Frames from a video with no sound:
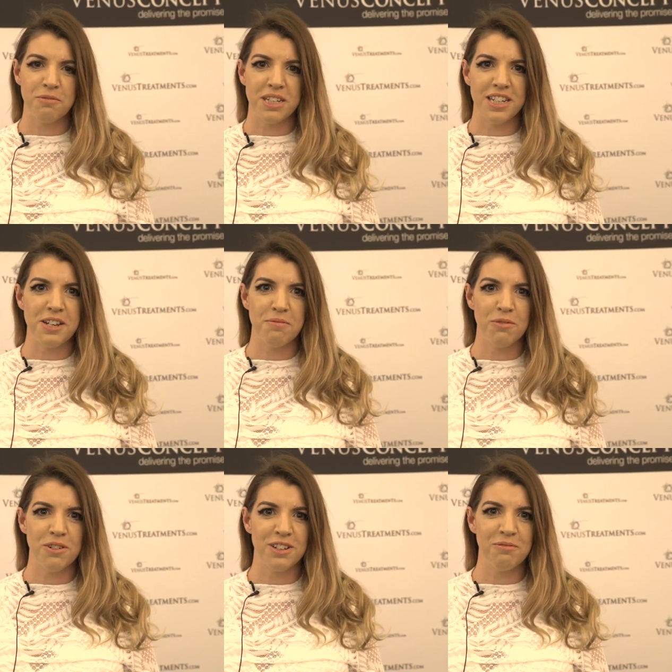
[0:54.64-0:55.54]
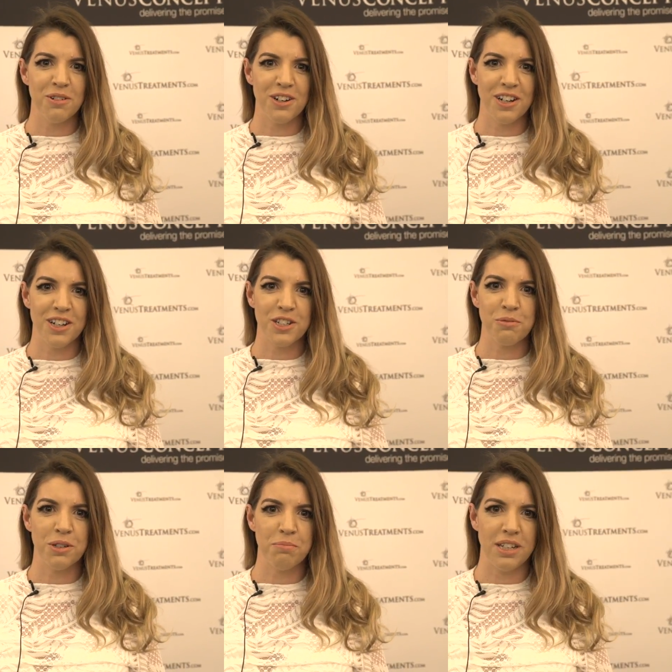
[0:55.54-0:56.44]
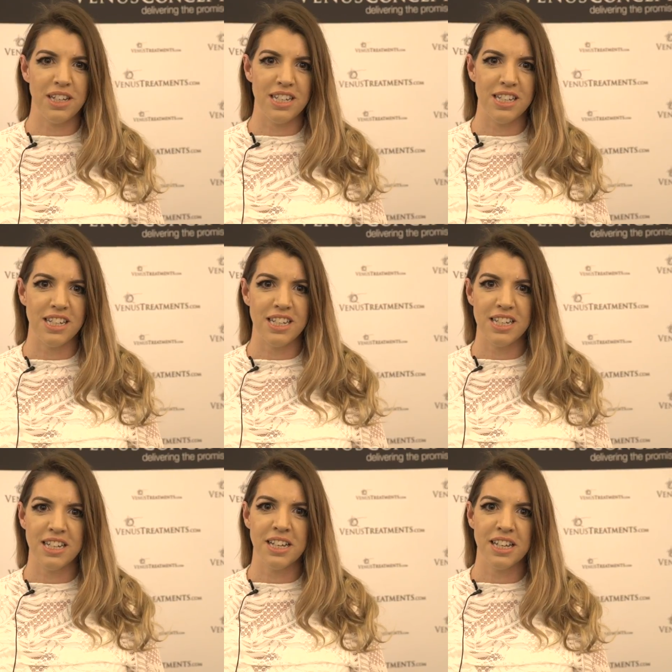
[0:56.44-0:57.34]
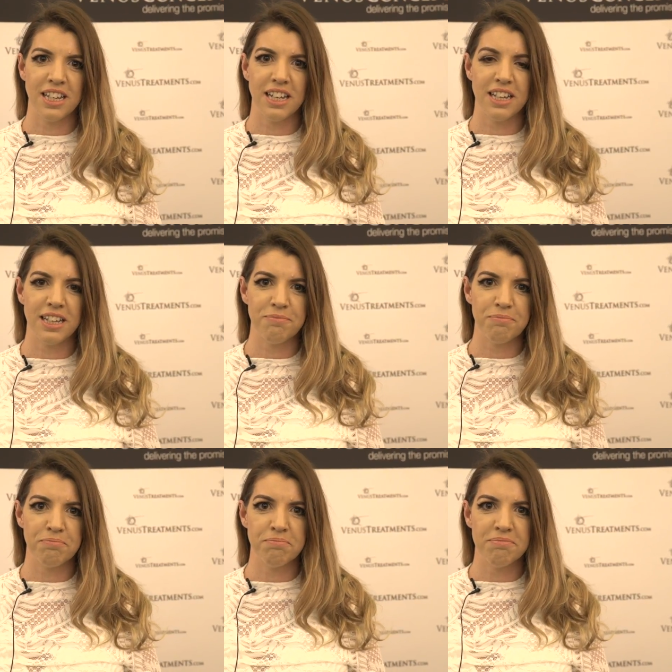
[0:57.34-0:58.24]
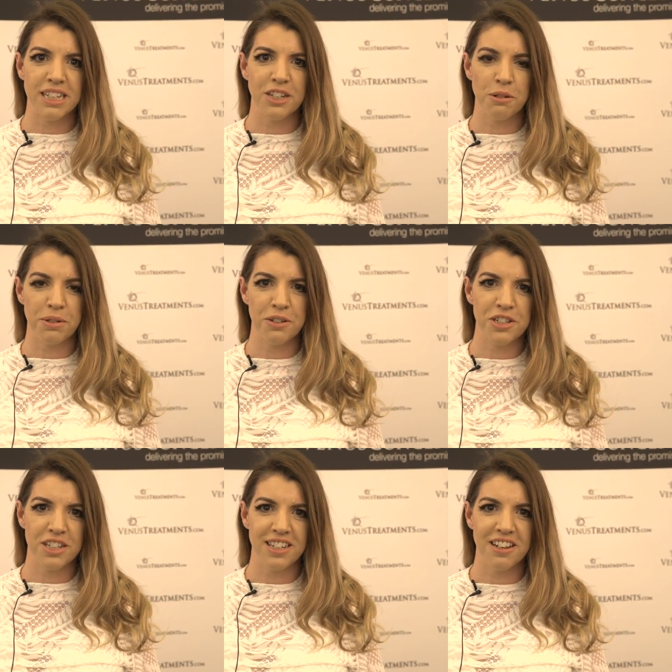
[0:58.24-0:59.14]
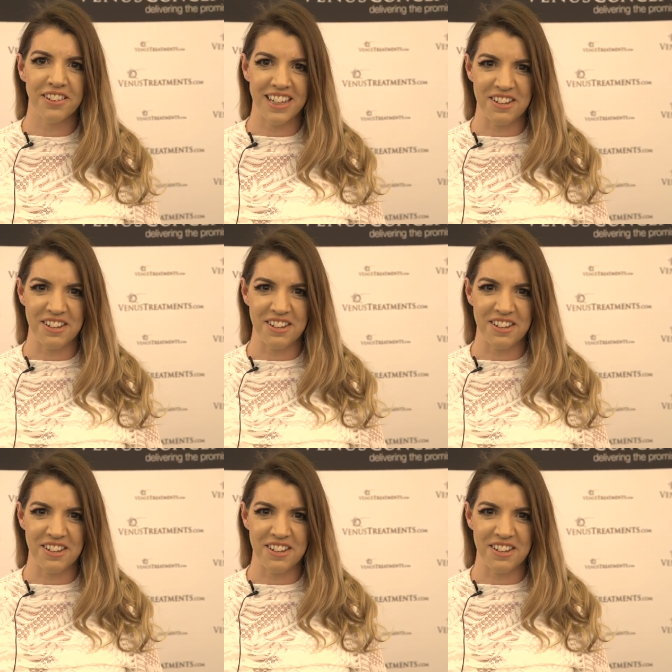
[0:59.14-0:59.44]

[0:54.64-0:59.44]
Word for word: for me in one word would be inner beauty on the